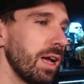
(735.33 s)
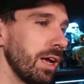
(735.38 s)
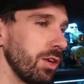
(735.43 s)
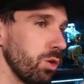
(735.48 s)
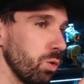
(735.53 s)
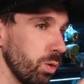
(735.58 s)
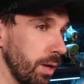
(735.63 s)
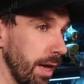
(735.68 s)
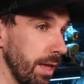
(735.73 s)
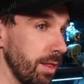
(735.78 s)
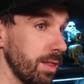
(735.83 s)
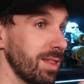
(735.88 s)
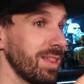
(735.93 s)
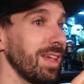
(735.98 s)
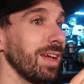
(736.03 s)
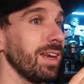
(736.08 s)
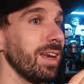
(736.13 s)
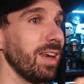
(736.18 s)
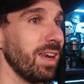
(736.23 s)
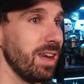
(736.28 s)
and you'll get
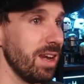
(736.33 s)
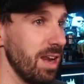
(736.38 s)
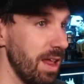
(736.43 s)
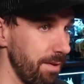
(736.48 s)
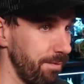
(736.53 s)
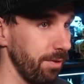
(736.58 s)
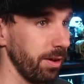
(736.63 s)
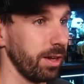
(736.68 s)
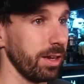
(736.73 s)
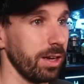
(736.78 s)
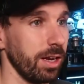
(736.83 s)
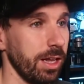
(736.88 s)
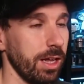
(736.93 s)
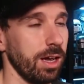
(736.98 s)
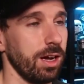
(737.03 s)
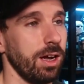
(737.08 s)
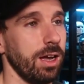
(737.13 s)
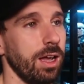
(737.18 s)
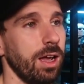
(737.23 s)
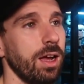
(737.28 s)
significantly
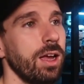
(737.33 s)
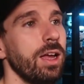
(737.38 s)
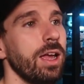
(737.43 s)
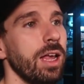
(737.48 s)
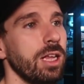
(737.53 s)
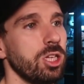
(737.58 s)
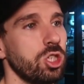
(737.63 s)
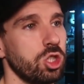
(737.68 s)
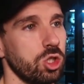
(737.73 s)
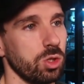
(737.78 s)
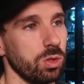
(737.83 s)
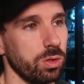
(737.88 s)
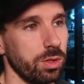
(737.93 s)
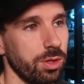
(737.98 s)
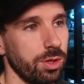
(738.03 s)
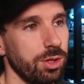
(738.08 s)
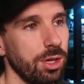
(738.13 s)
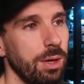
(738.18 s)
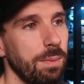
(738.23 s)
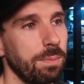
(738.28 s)
higher
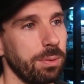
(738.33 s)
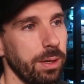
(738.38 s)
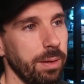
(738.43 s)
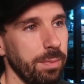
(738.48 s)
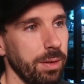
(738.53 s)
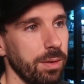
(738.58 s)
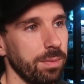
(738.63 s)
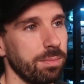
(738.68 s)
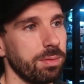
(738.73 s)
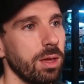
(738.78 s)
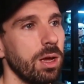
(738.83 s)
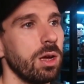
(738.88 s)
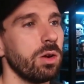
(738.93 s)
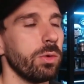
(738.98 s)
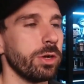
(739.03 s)
insurance premiums,